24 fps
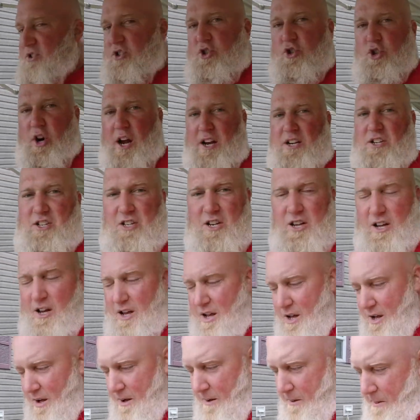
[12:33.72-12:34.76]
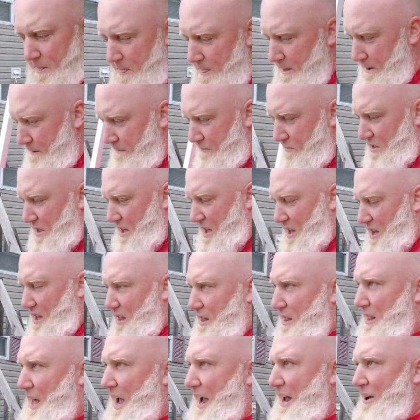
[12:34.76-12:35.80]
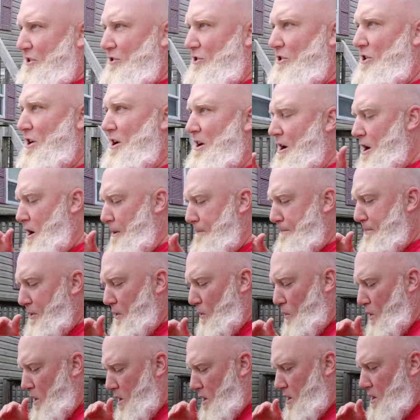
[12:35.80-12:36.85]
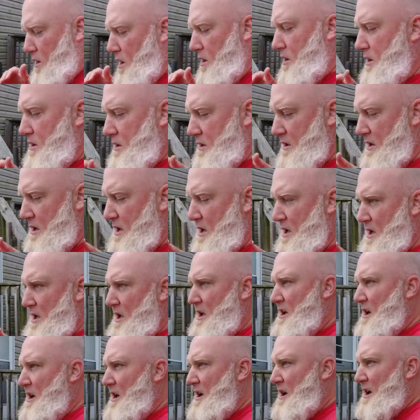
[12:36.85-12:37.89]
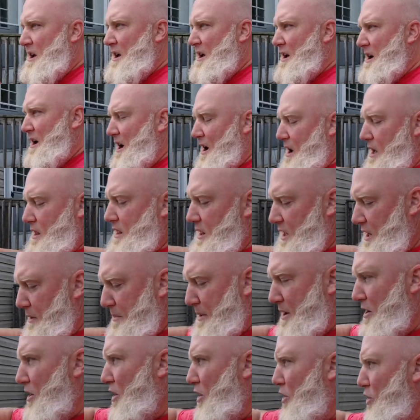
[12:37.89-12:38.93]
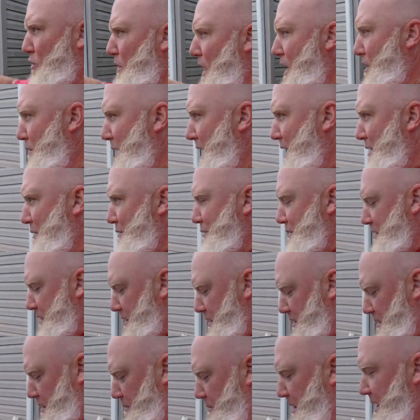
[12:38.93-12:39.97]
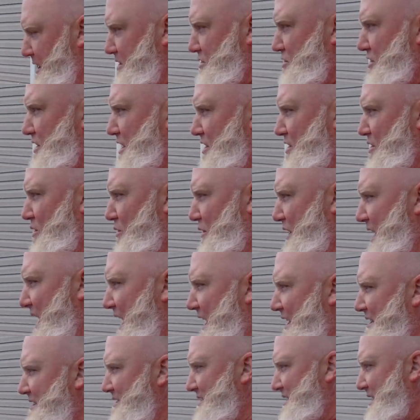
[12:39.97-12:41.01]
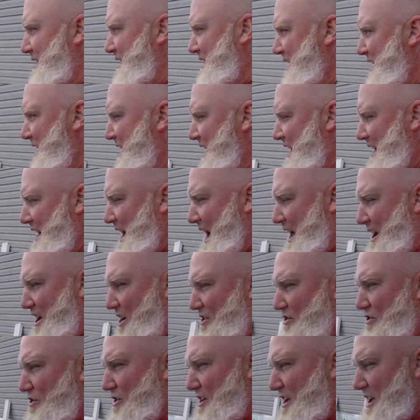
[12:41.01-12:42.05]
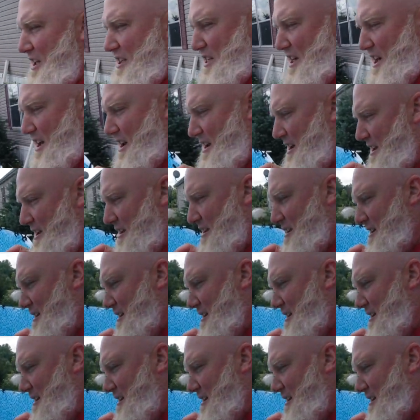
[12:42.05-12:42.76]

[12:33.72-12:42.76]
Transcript: of stretched the liner up the wall a little bit all the way around to make sure that no kinks got underneath it.